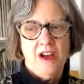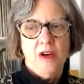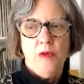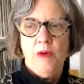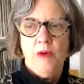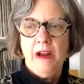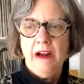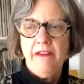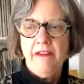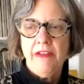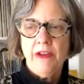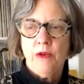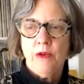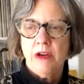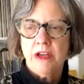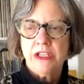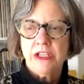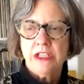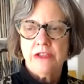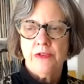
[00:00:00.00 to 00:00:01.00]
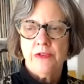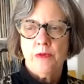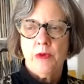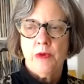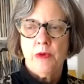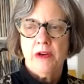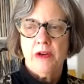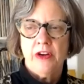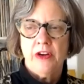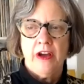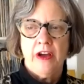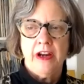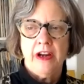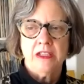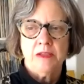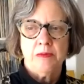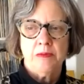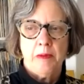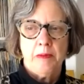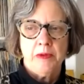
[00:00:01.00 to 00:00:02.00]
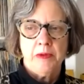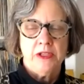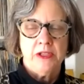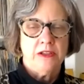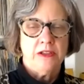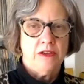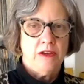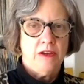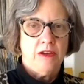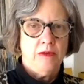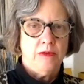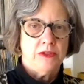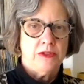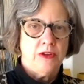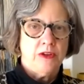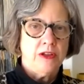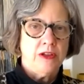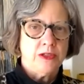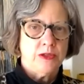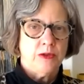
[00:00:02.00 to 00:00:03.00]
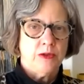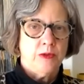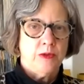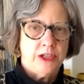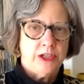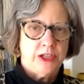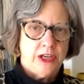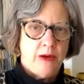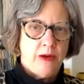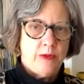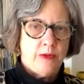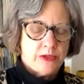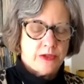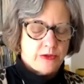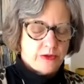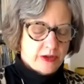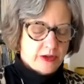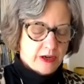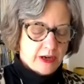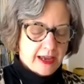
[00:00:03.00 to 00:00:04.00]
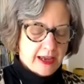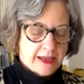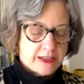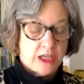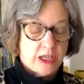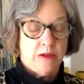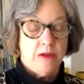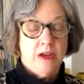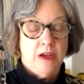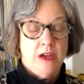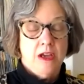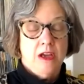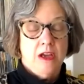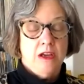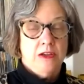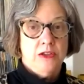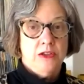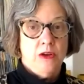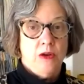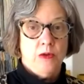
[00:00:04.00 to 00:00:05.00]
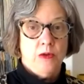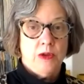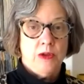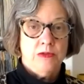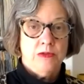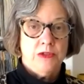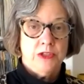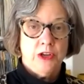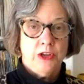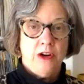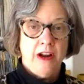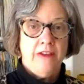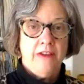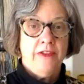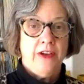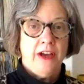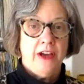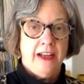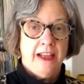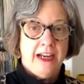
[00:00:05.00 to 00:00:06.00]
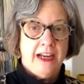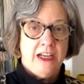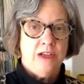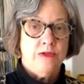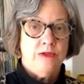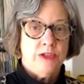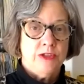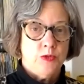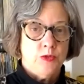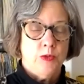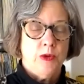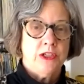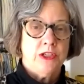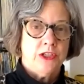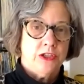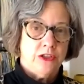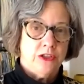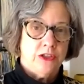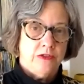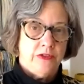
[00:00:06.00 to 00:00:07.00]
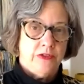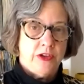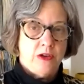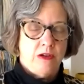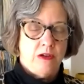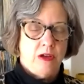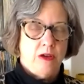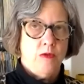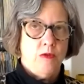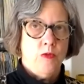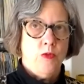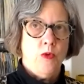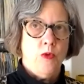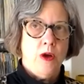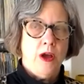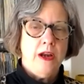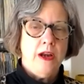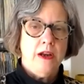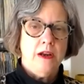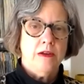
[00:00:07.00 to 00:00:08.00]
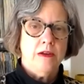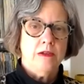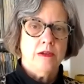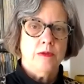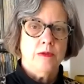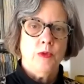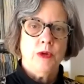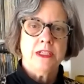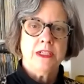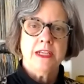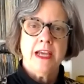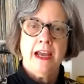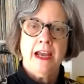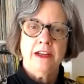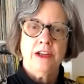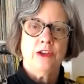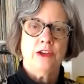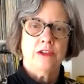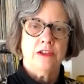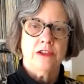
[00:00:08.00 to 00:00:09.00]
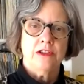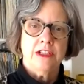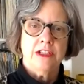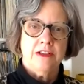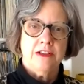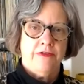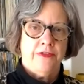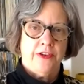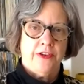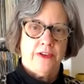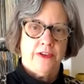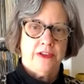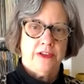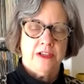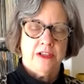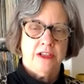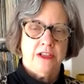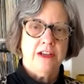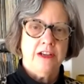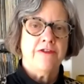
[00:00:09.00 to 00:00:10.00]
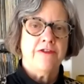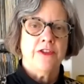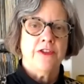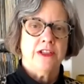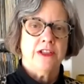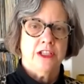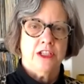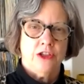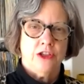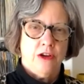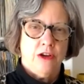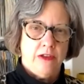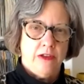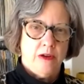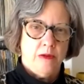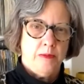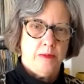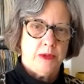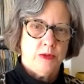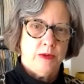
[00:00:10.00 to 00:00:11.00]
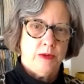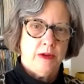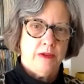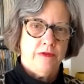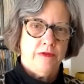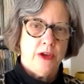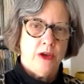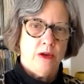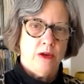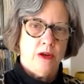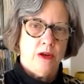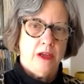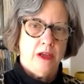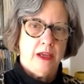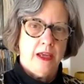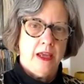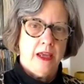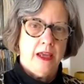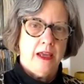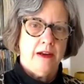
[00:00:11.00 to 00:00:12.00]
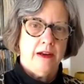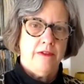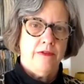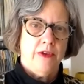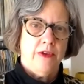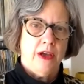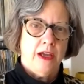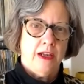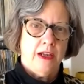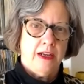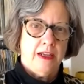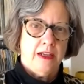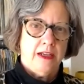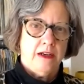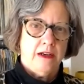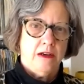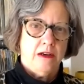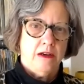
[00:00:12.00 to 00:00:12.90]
One of the questions from one of our audience members was also a question I was going to ask you. So you start on violin and you switch to the viola. What technical differences are there between viola and violin?